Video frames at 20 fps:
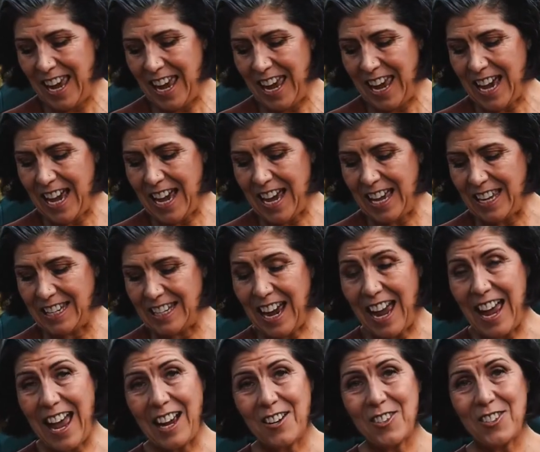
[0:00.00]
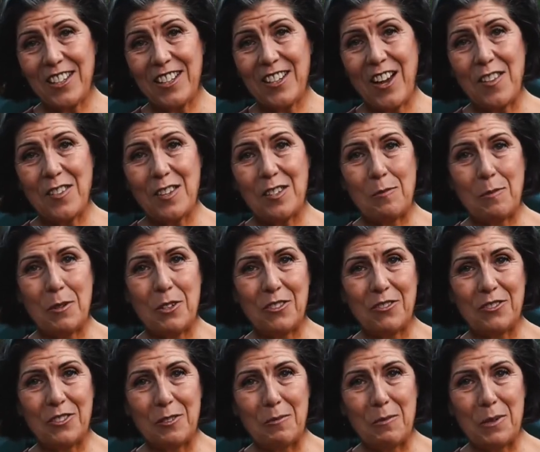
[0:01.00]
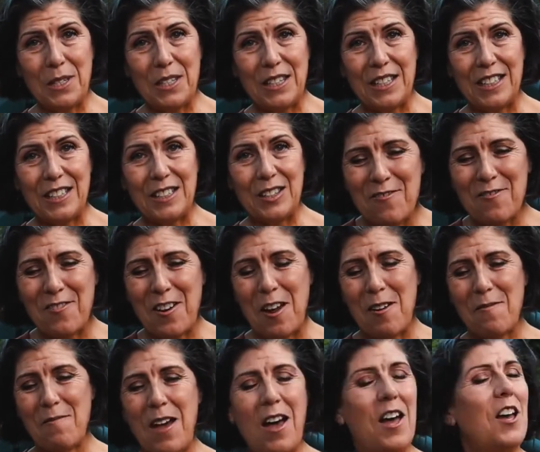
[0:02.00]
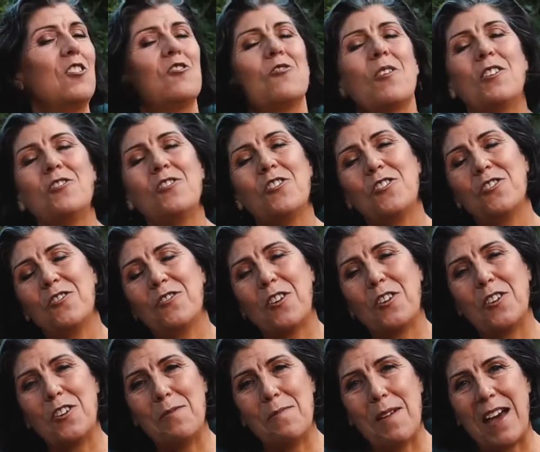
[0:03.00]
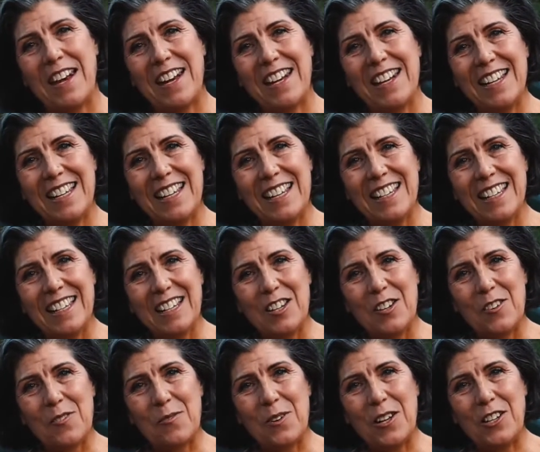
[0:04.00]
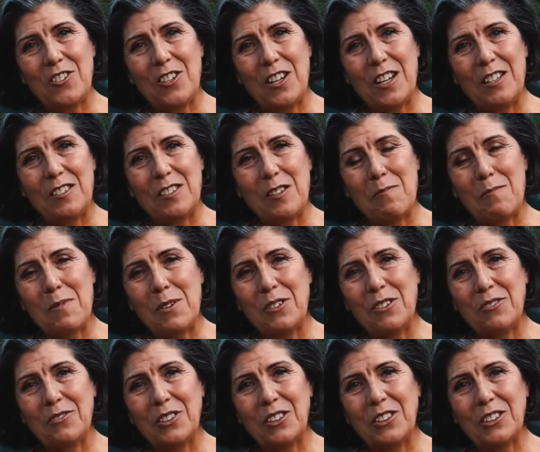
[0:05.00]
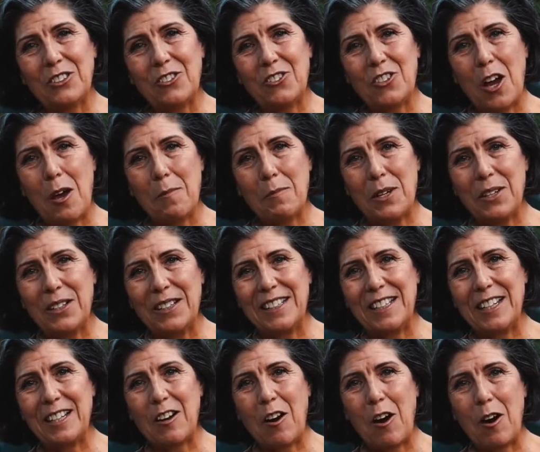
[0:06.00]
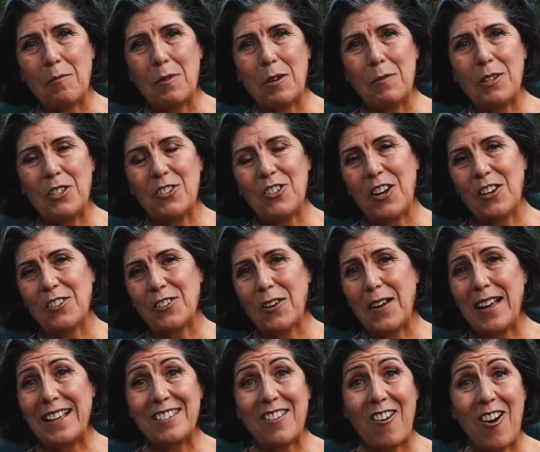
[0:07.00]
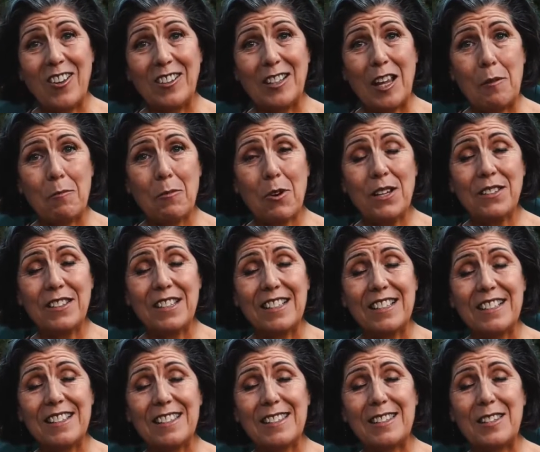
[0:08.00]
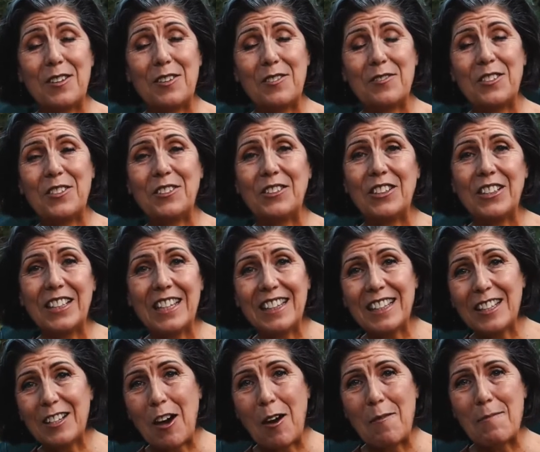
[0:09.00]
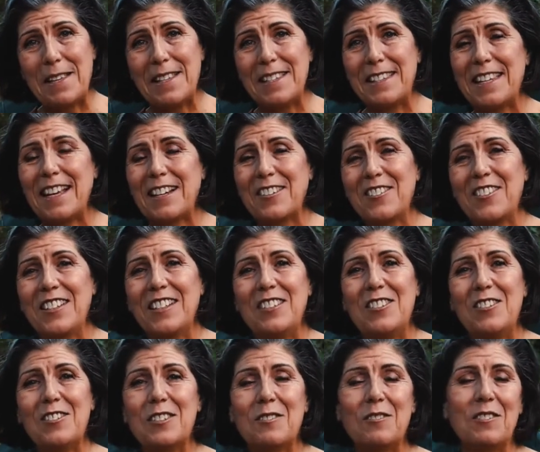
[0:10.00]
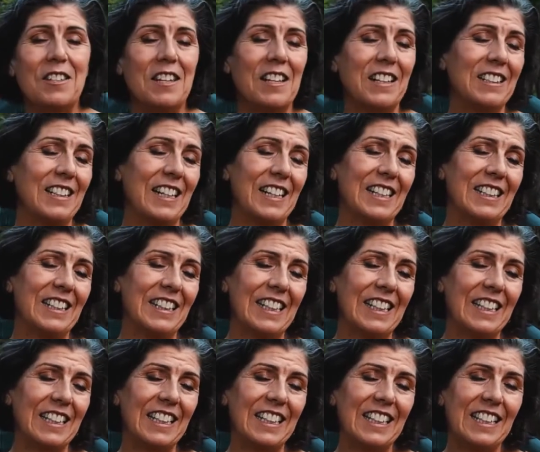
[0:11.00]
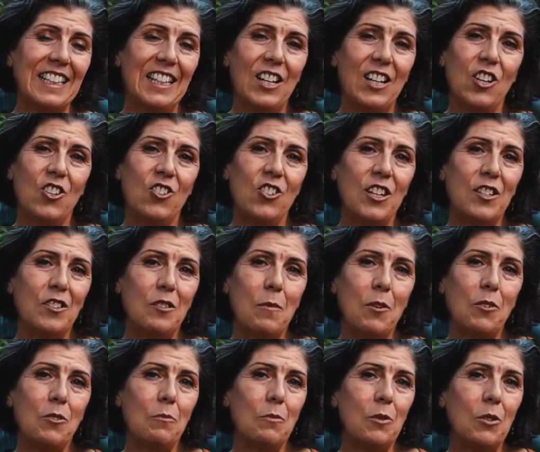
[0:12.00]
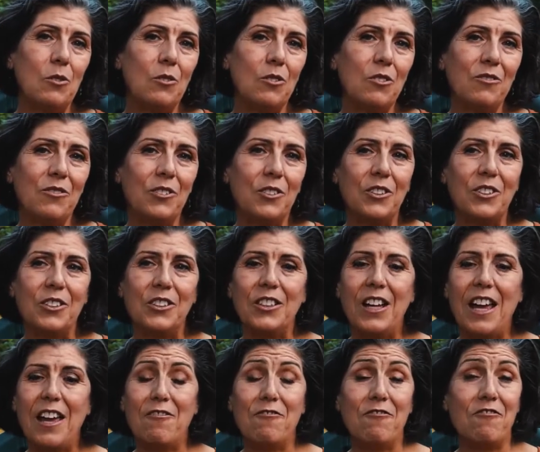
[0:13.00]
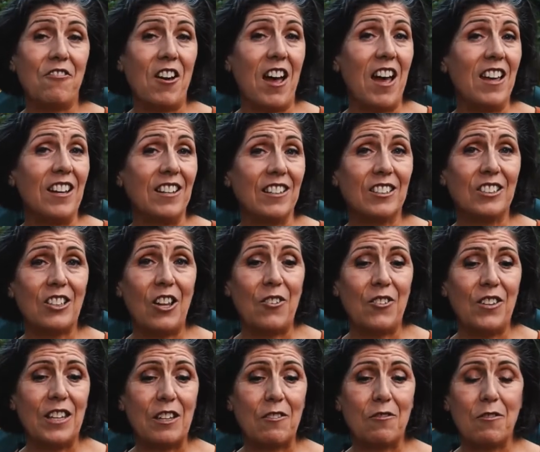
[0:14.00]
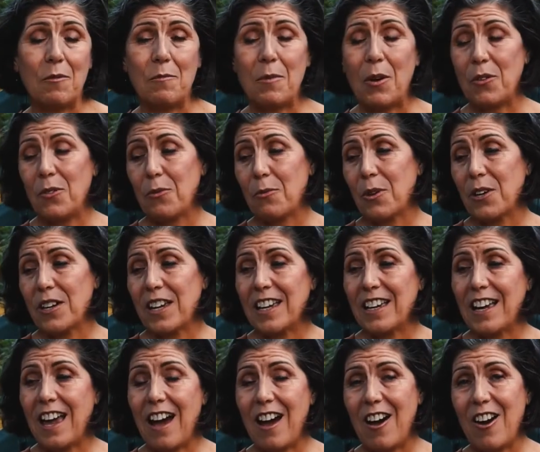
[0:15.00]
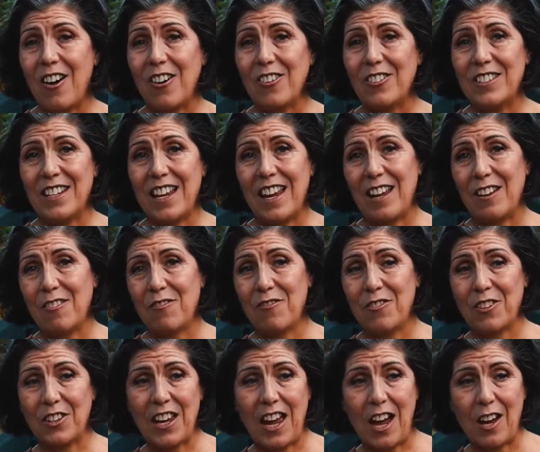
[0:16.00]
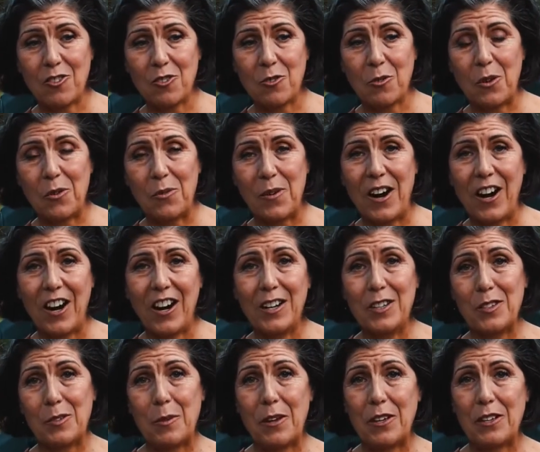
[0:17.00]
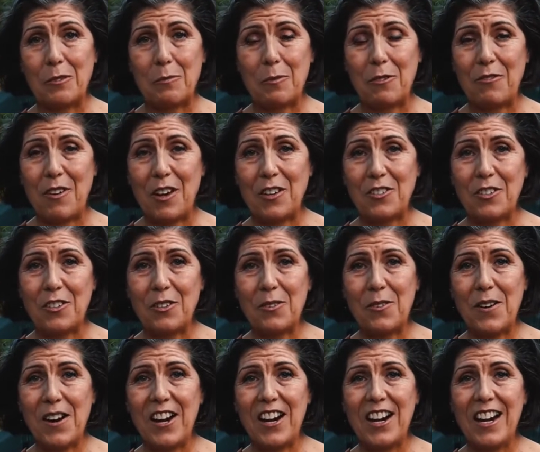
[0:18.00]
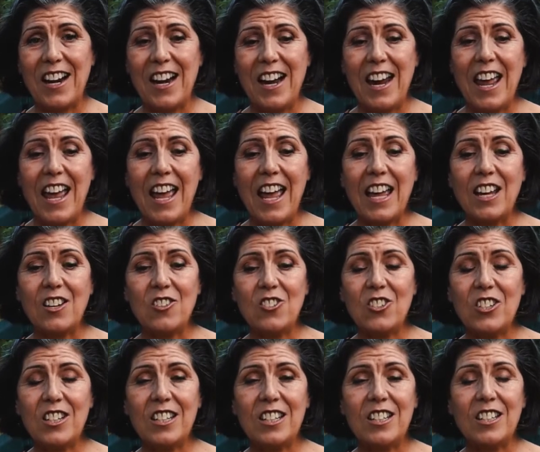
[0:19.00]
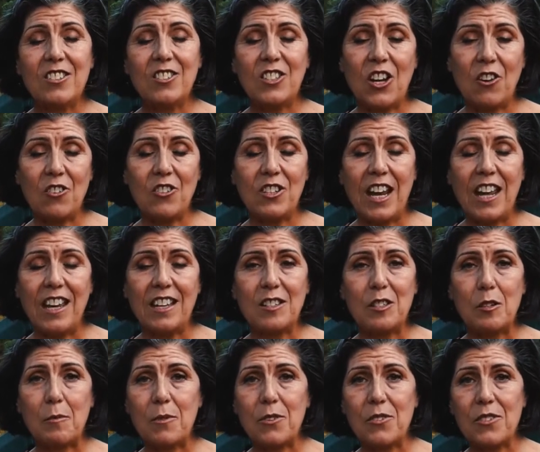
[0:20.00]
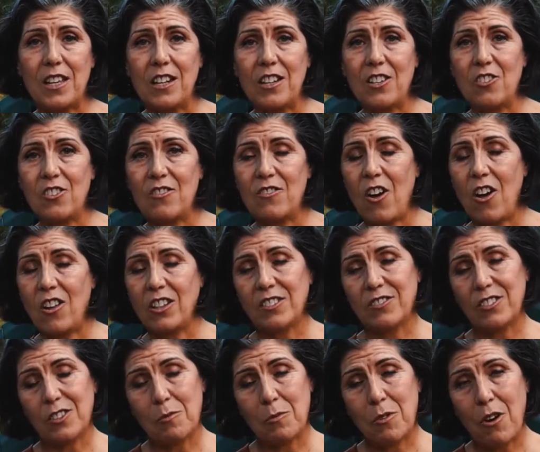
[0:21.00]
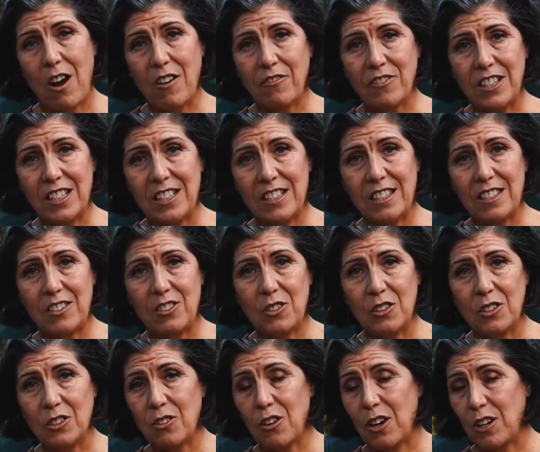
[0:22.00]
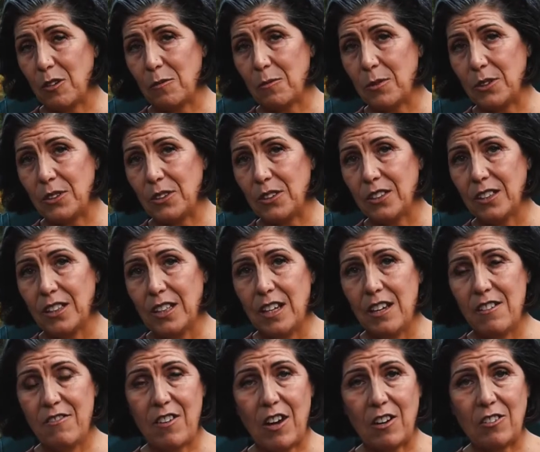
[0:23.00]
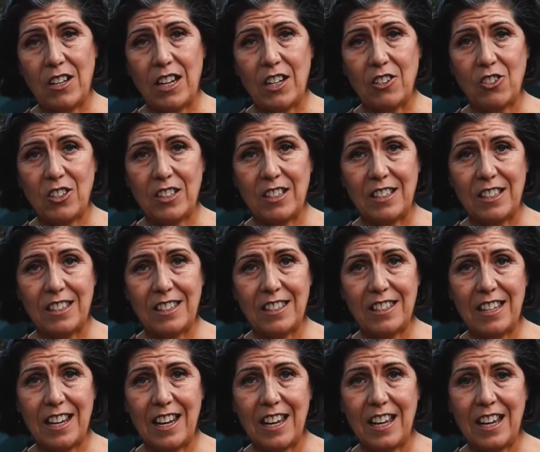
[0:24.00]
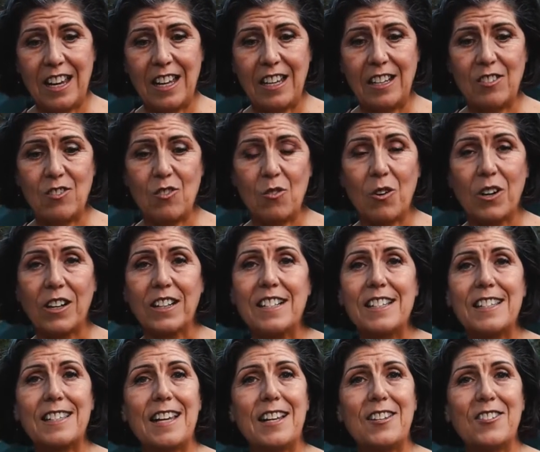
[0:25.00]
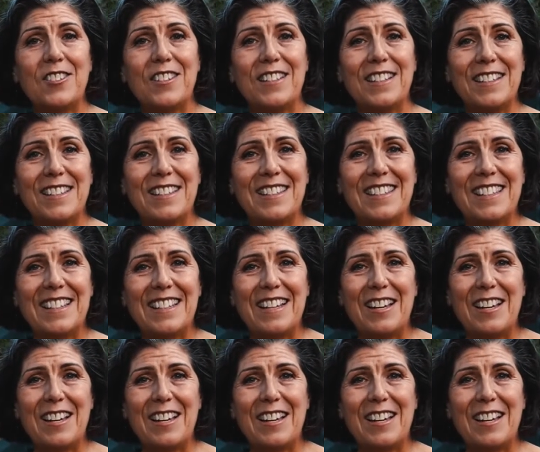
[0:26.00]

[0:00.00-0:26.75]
And I actually got this beautiful piece from Treasures for Humanity, which is a beautiful little shop here in Gig Harbor, but she also has an online presence. So if you look in the comments section, you can click a link. She has the most beautiful and fun clothing for both working out and for casual wear as well as professional wear. And she donates a percentage of all of her profits to incredible foundations and organizations.